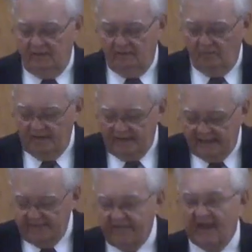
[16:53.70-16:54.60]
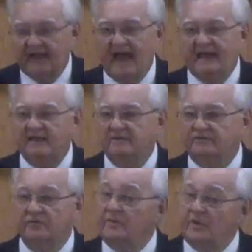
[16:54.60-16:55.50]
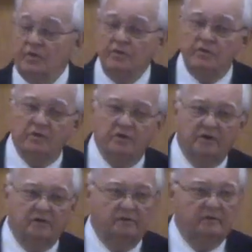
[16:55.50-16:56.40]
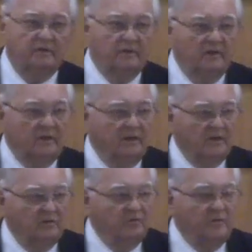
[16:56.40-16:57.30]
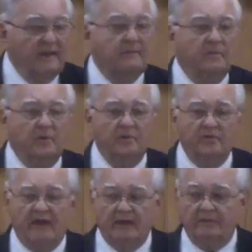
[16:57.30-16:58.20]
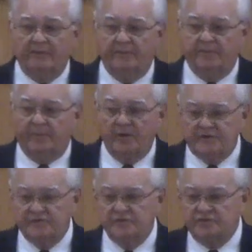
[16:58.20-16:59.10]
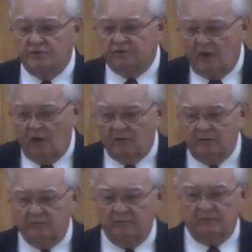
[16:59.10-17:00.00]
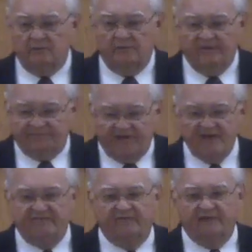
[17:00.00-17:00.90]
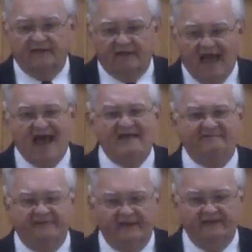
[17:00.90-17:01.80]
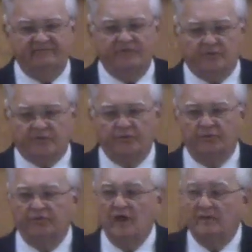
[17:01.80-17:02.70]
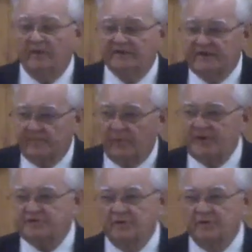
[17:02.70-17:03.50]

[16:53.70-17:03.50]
We needed that kind of rebuke. Remember that preachers are taught to be faithful in life in living the truth, but as they preach the